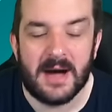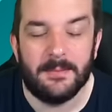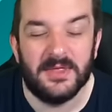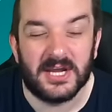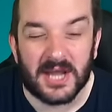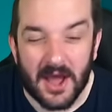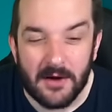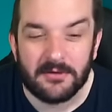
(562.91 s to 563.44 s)
But the
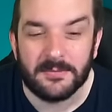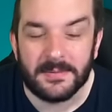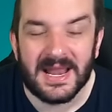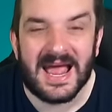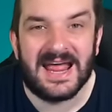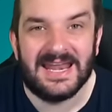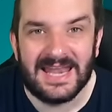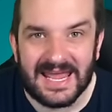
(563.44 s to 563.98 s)
current
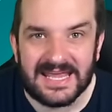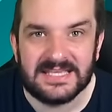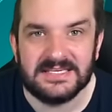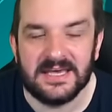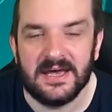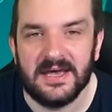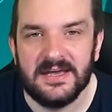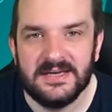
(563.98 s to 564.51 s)
plan
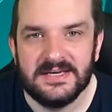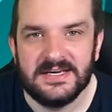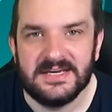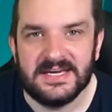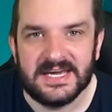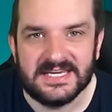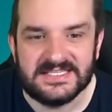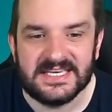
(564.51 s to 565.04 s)
later
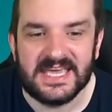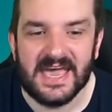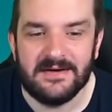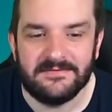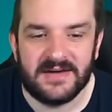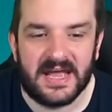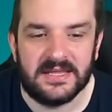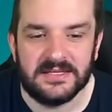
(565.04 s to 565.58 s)
is to get
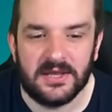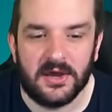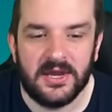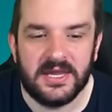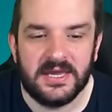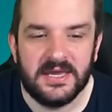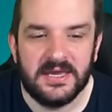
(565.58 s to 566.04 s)
Van Dijk.